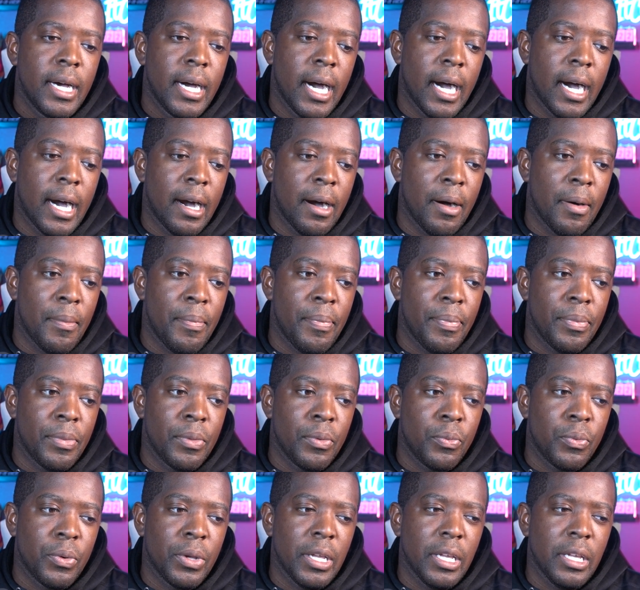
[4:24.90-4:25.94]
um,
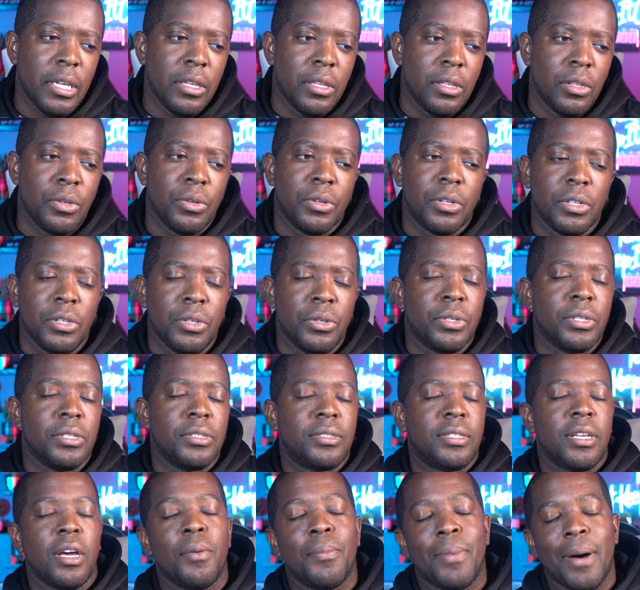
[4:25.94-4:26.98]
we you you could
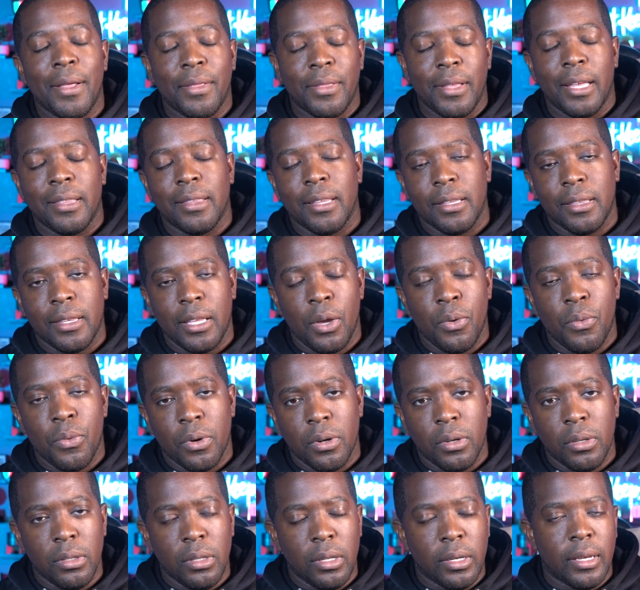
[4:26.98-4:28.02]
tell by that that they
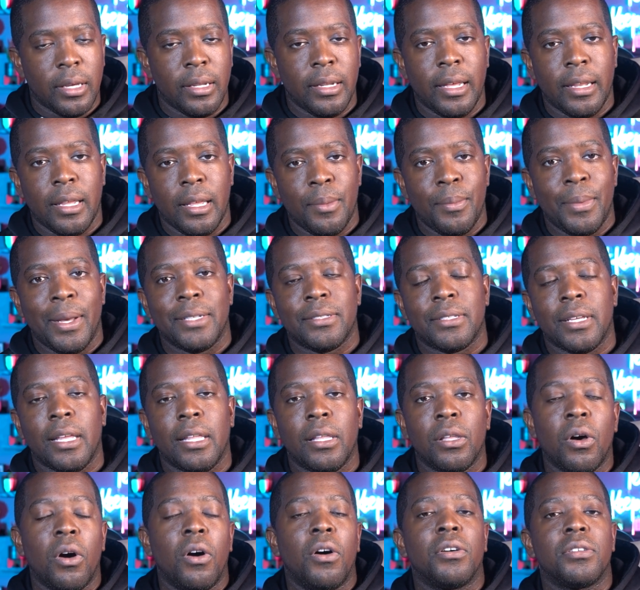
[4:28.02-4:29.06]
weren't looking at him as a
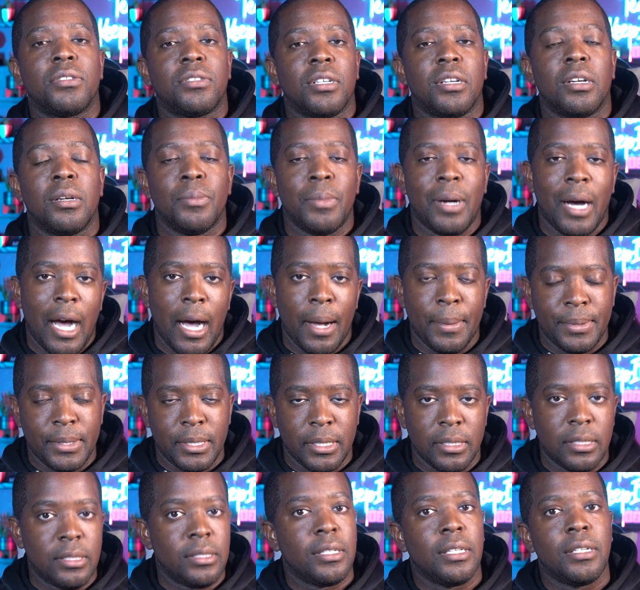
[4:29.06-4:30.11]
long term
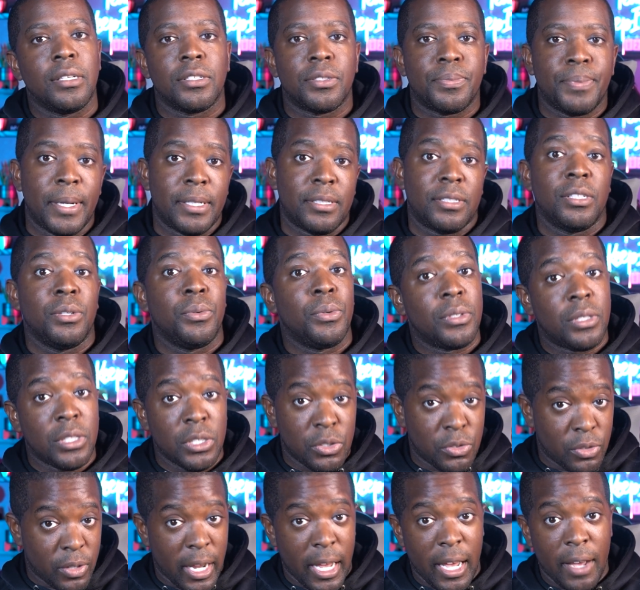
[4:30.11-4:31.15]
option, and then especially with the
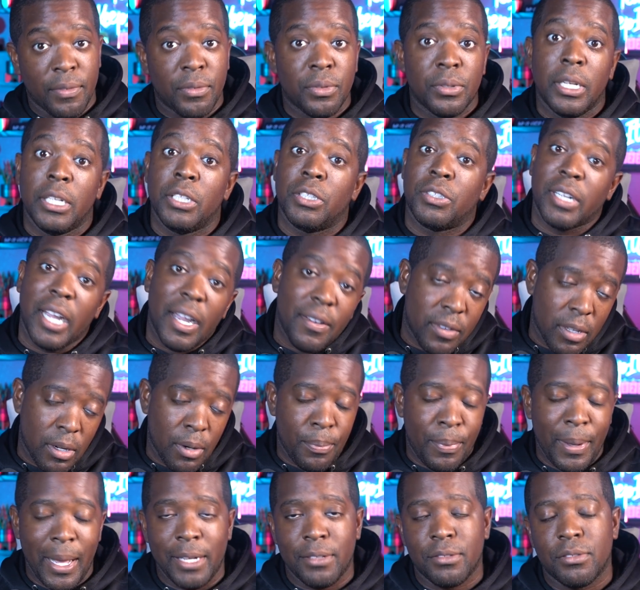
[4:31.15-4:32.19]
draft when they drafted a
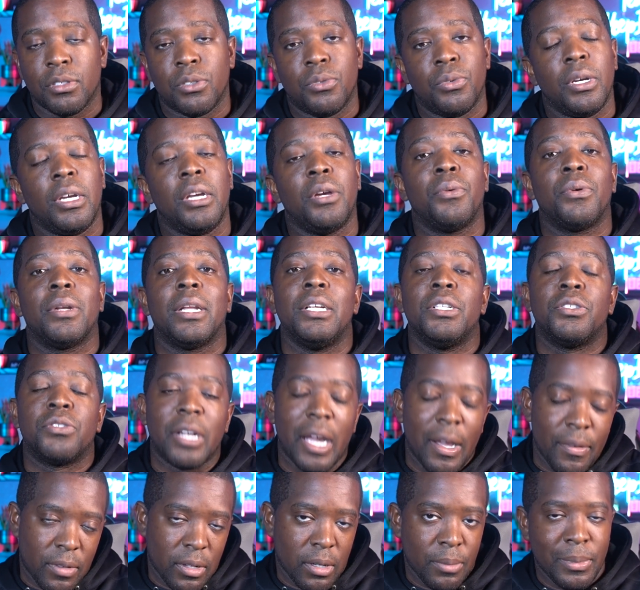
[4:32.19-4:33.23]
Patrick Queen, when they
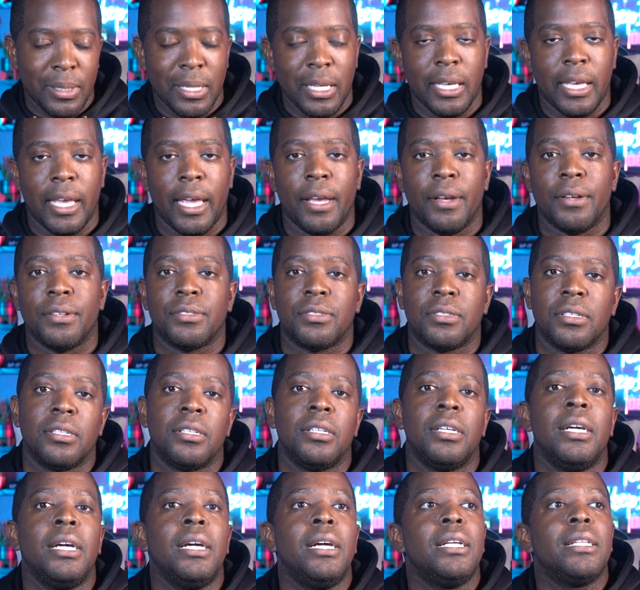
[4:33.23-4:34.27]
drafted a Malik
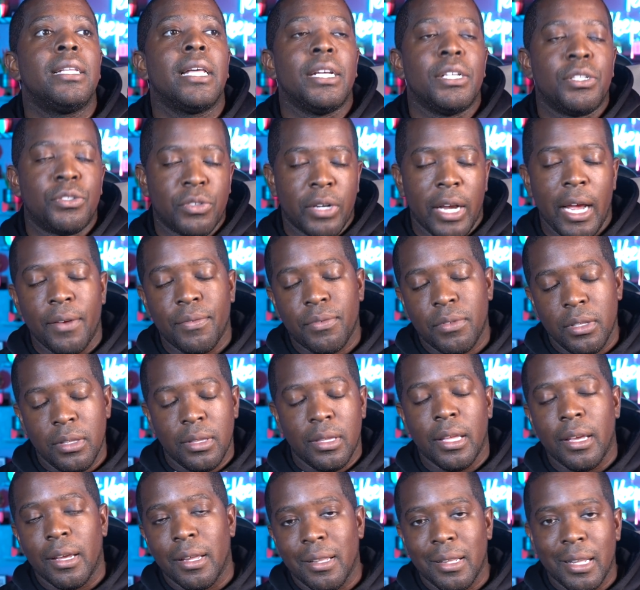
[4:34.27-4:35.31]
Harrison, they drafted
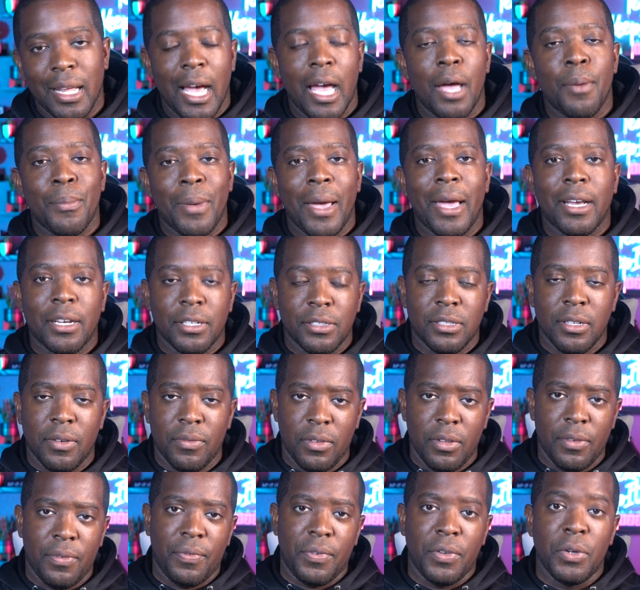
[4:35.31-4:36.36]
their linebackers
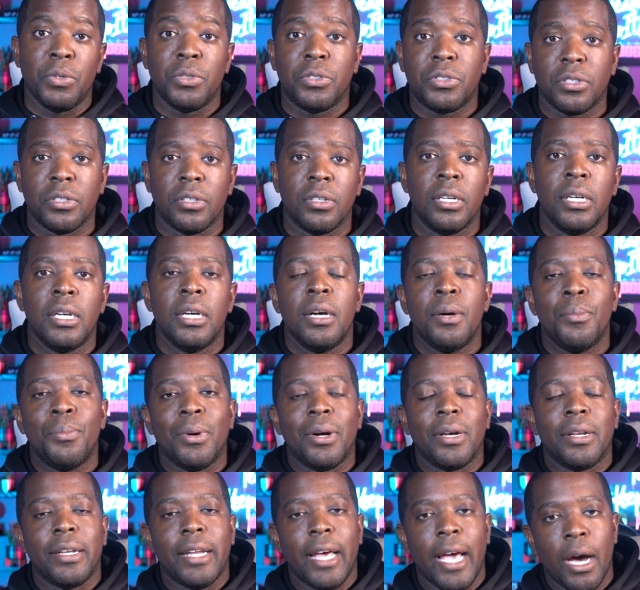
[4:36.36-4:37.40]
of the future.
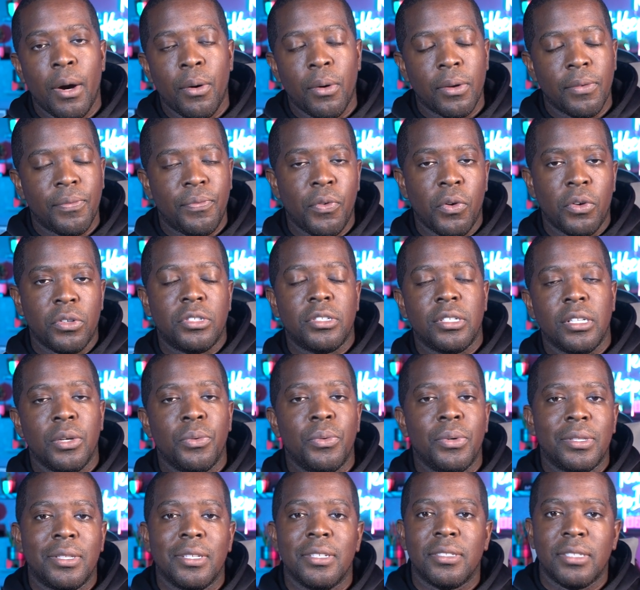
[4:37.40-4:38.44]
But now, unfortunately,
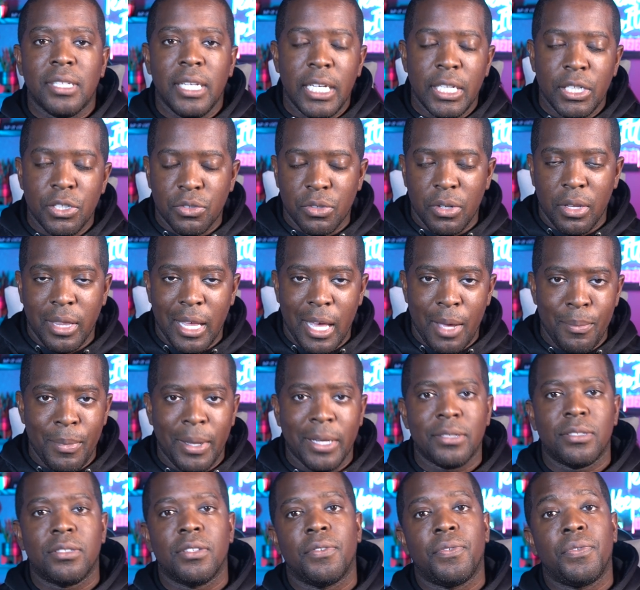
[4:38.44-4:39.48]
with this injury, that
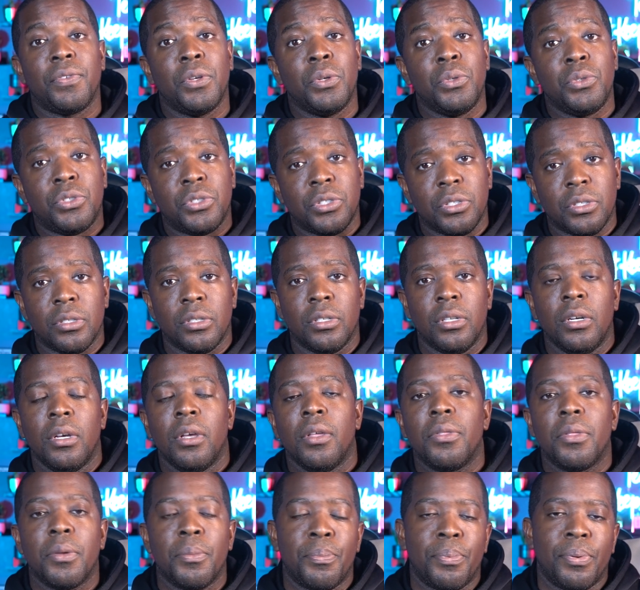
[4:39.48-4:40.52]
makes the future
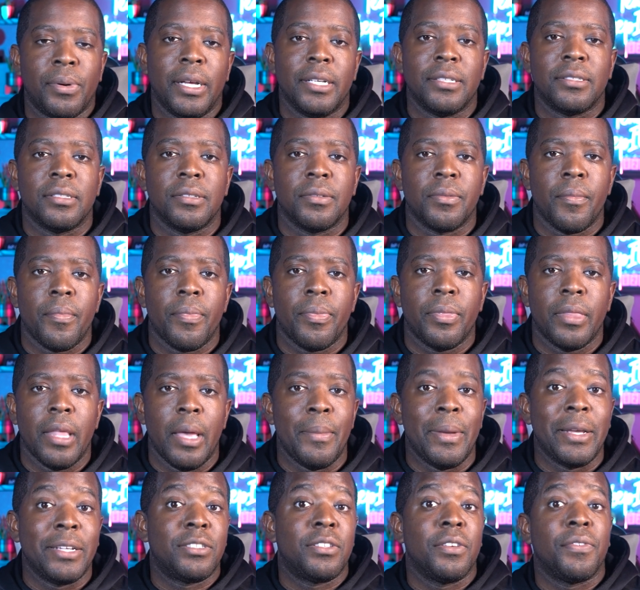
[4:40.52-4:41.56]
the present.
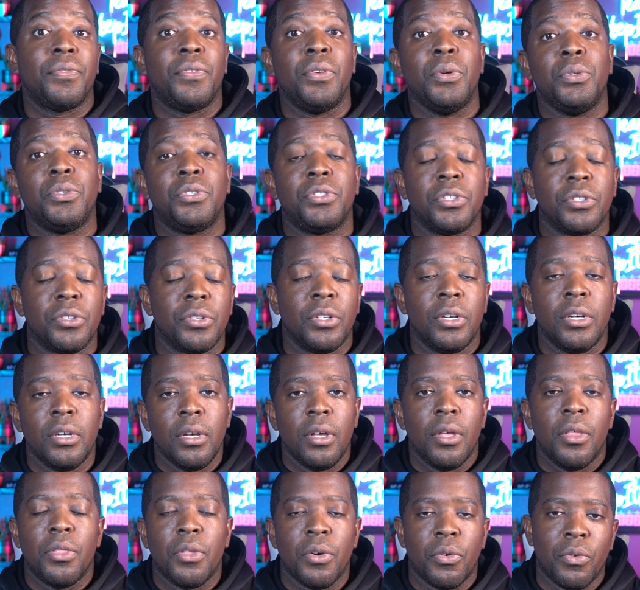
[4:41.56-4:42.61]
That makes the future
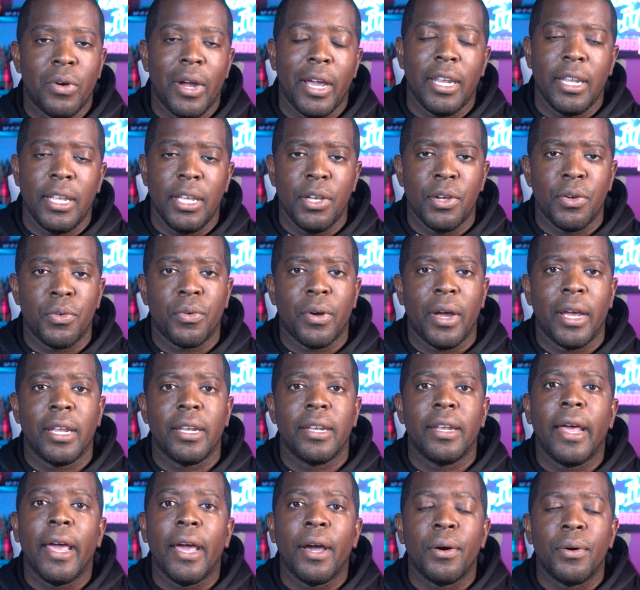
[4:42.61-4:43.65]
the right here, right
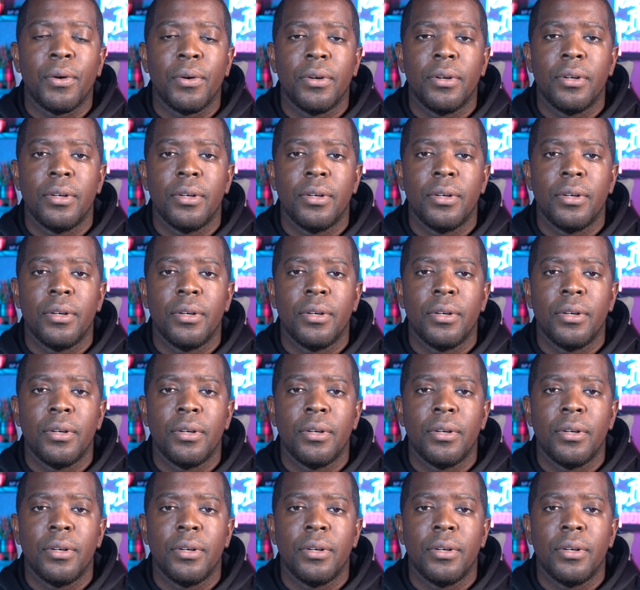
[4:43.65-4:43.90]
now.